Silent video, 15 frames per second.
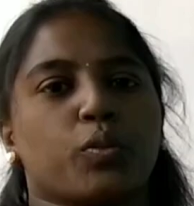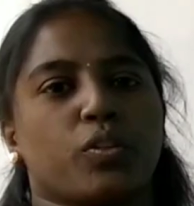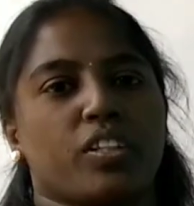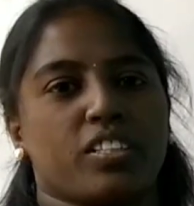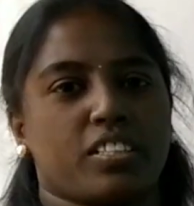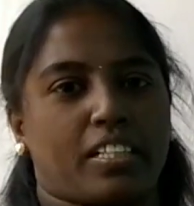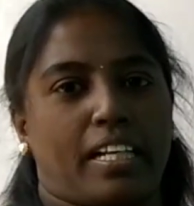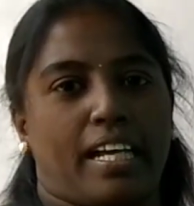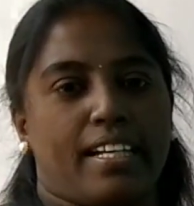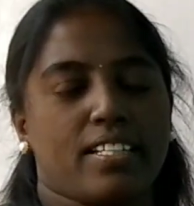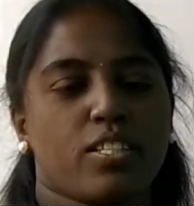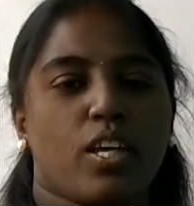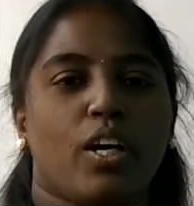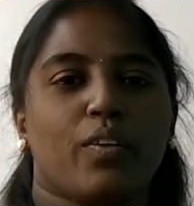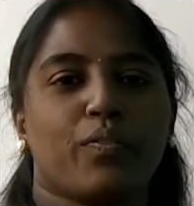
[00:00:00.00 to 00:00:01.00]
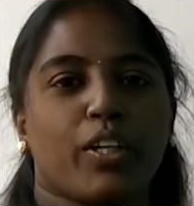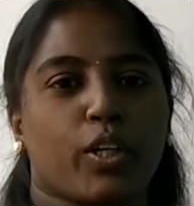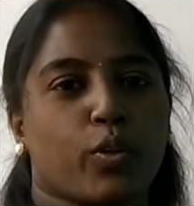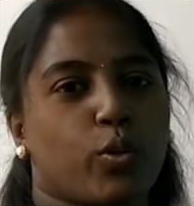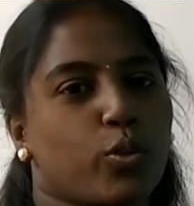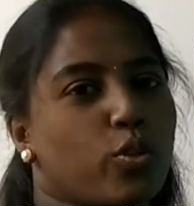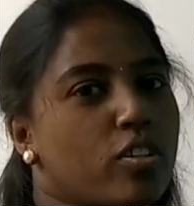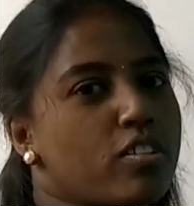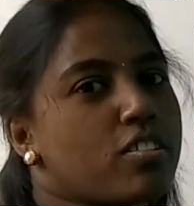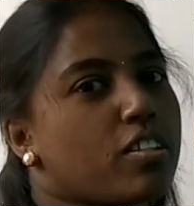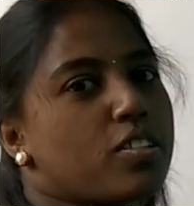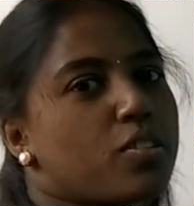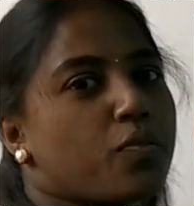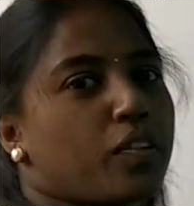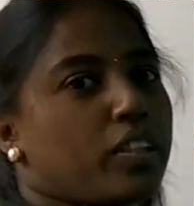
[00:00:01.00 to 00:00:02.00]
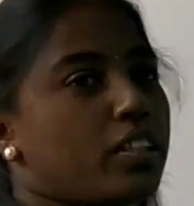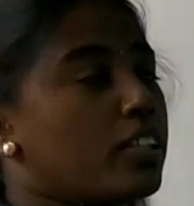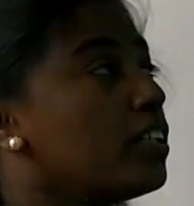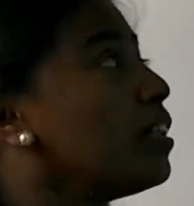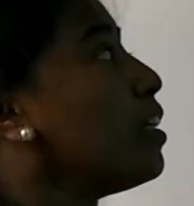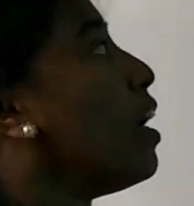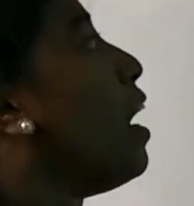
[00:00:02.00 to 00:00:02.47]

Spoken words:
today's class, we are going to discuss with the